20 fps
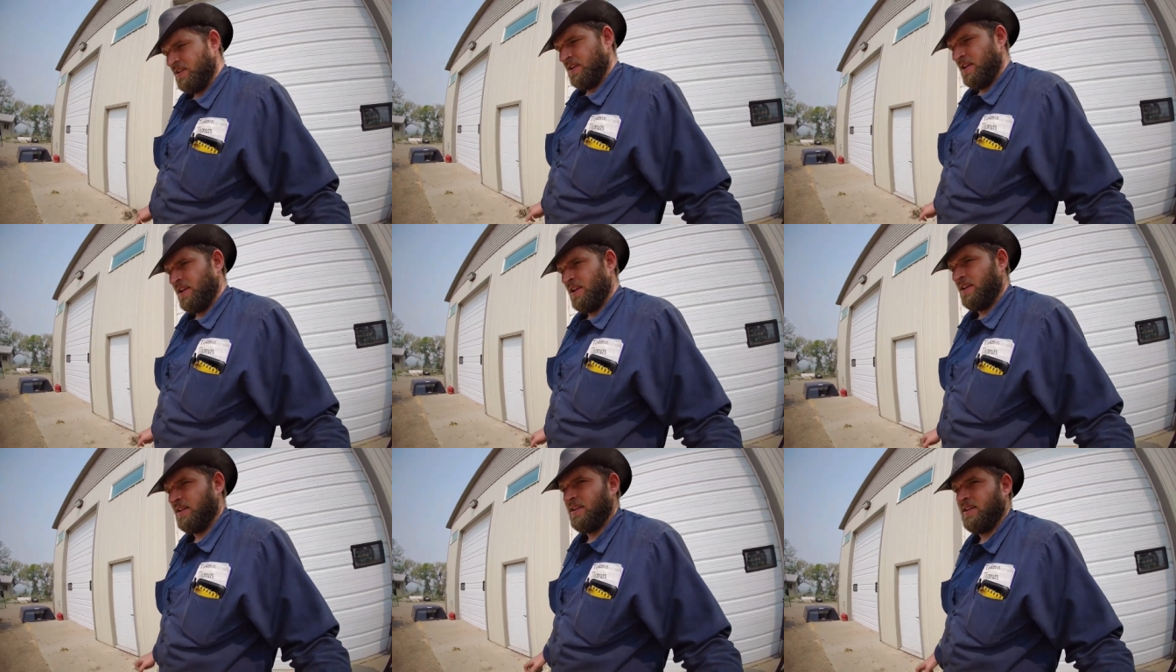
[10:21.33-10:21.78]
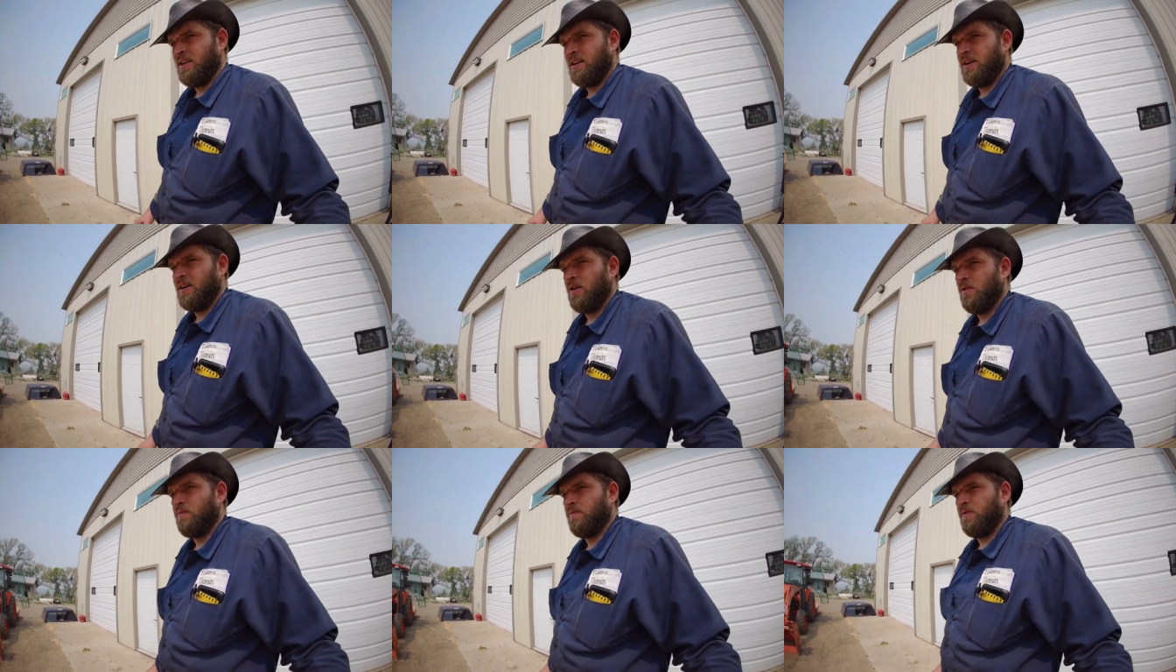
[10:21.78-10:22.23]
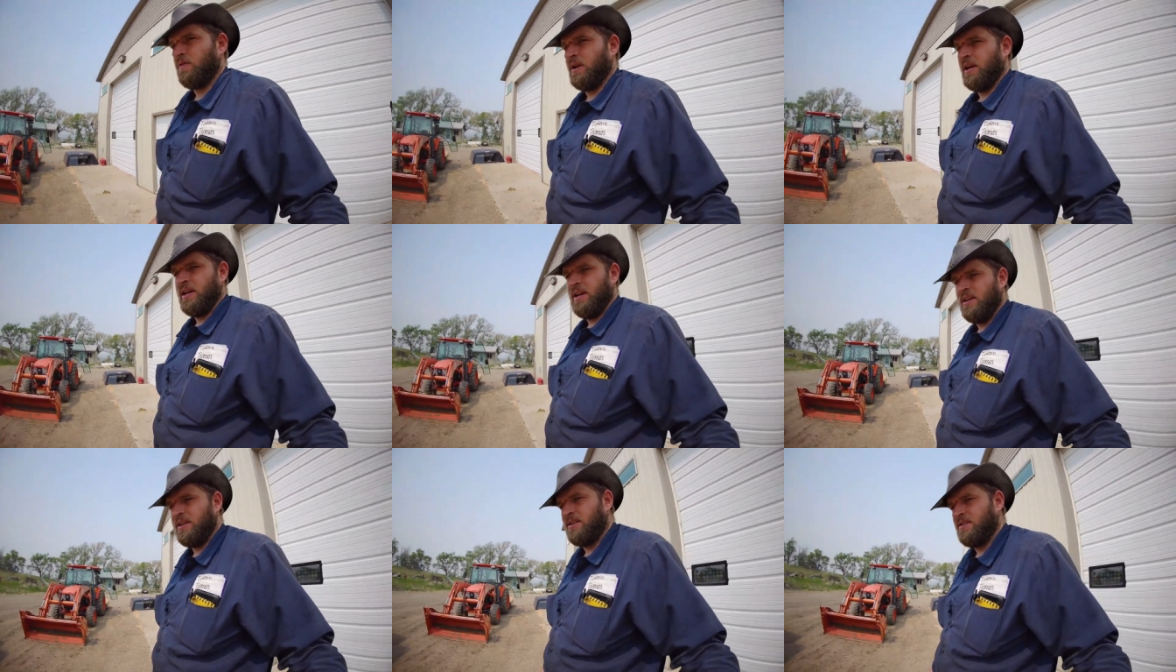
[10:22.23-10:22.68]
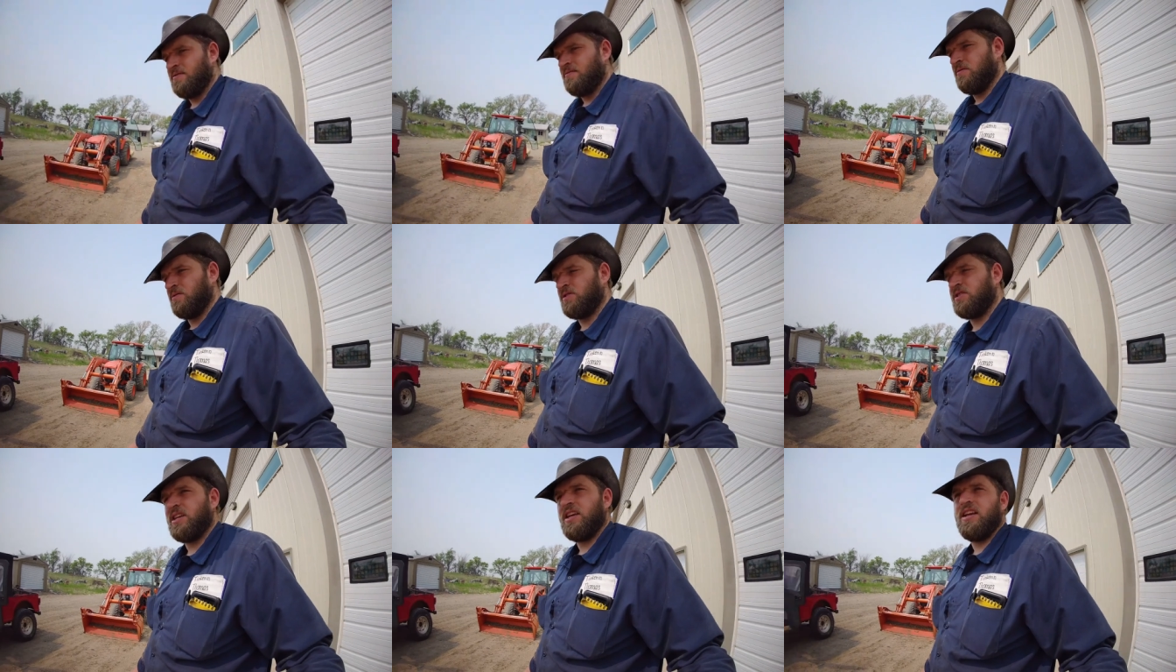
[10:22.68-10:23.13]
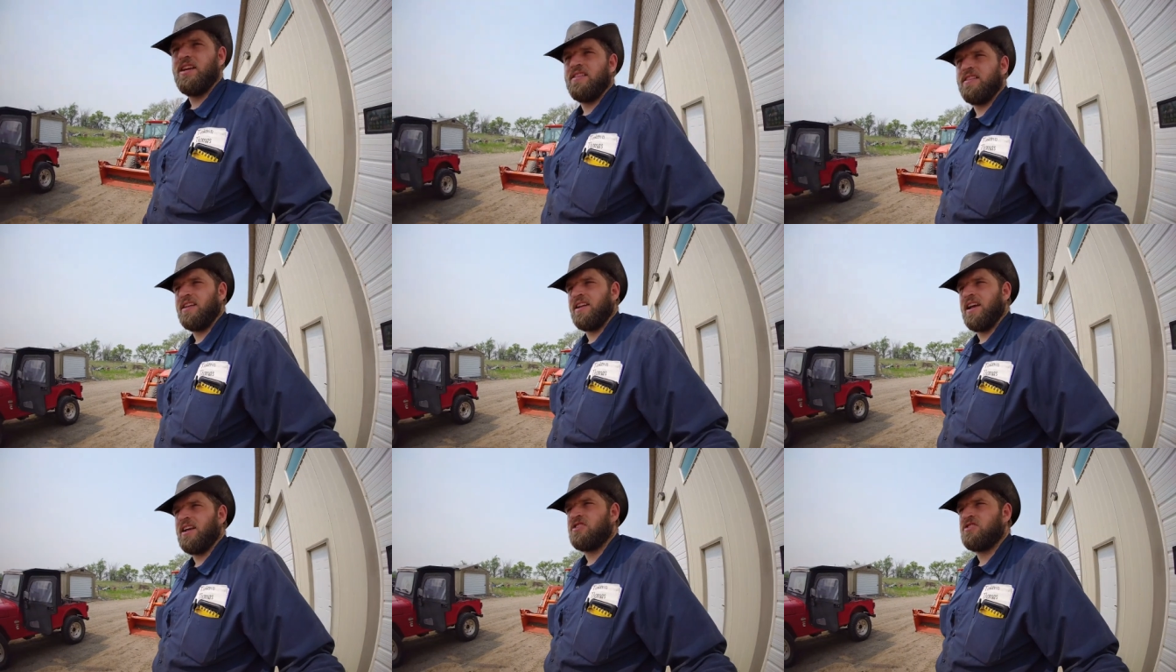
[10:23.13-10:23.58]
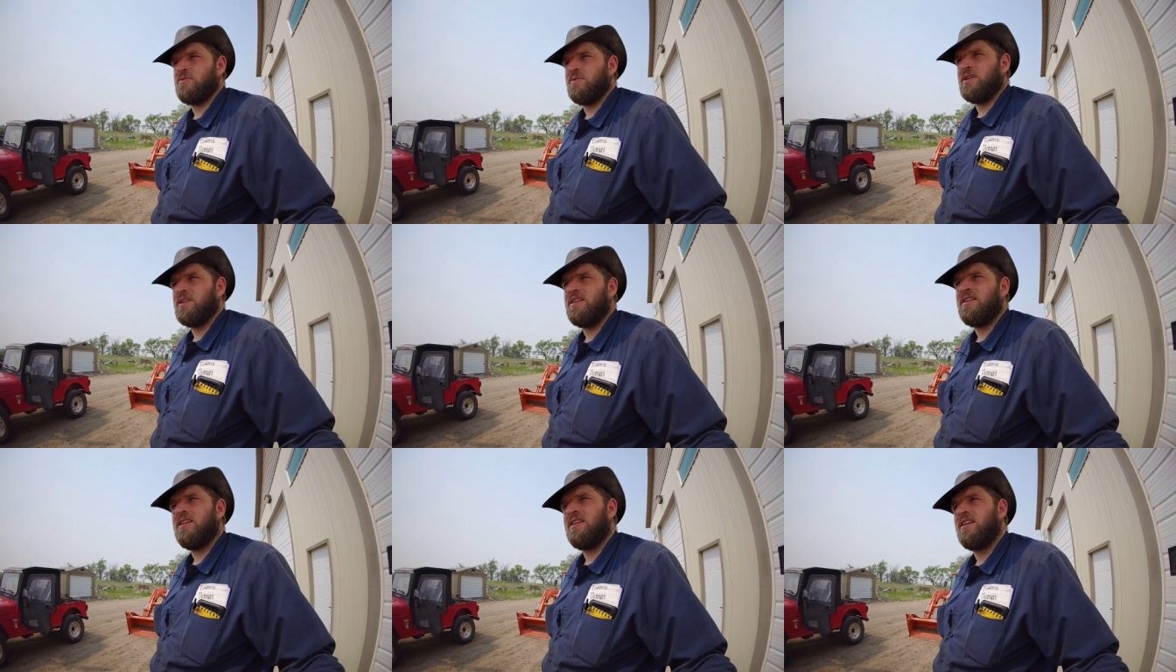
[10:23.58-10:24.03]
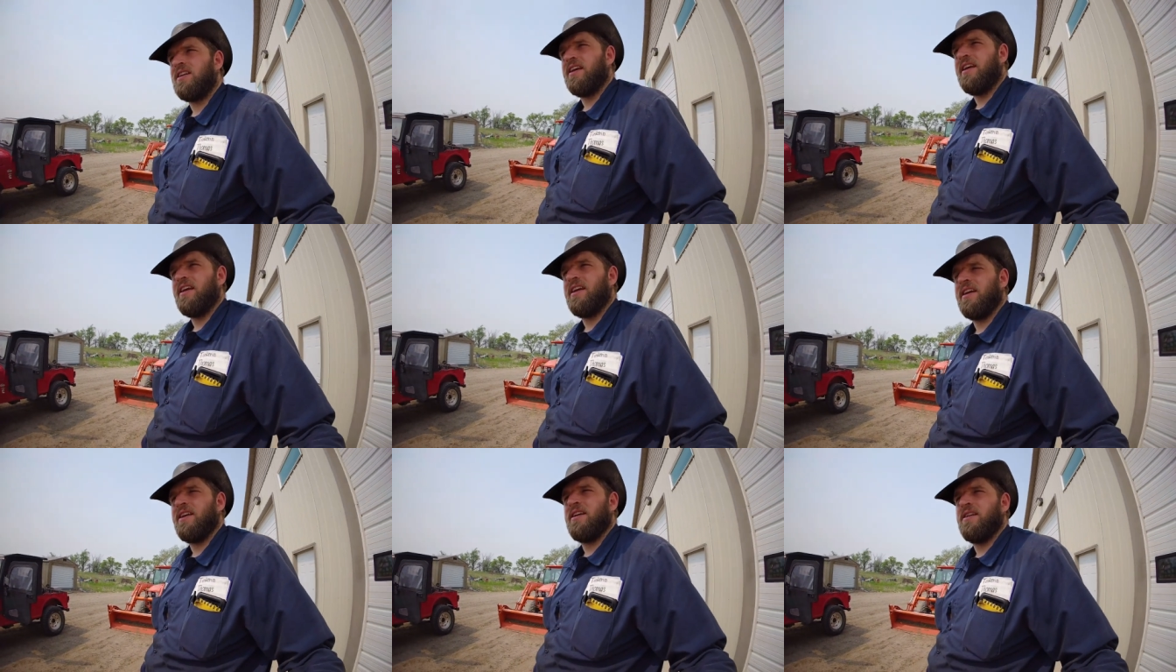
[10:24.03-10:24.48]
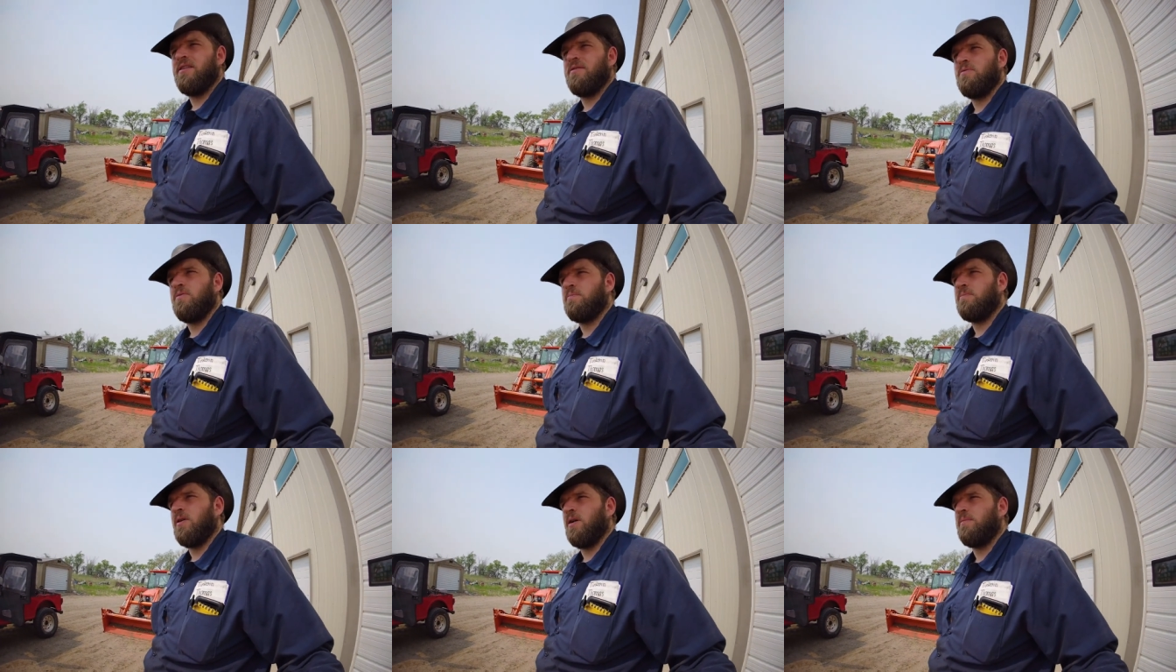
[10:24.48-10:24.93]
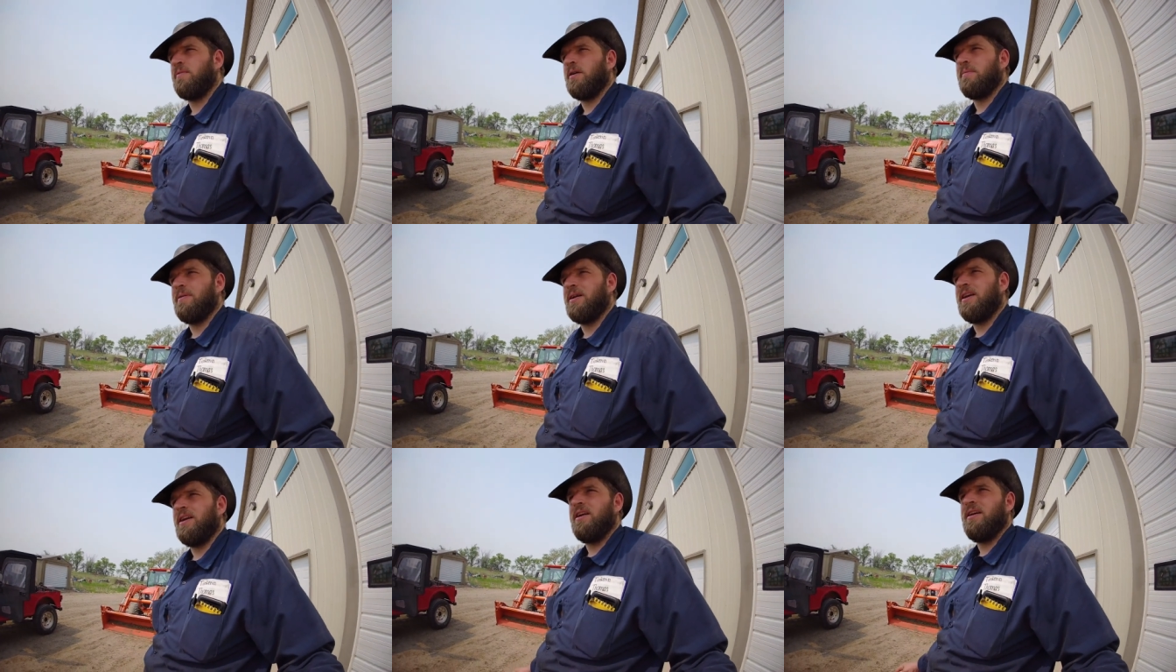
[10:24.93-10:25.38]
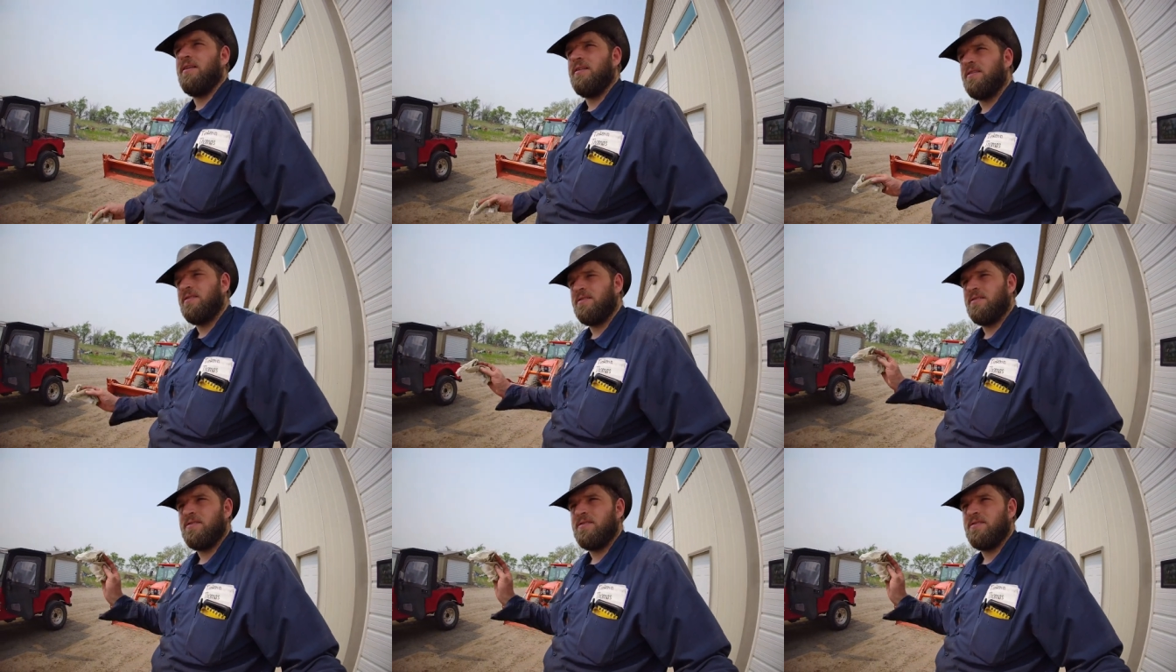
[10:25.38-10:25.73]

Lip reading: And hopefully we'll see you in the next one, and we'll probably be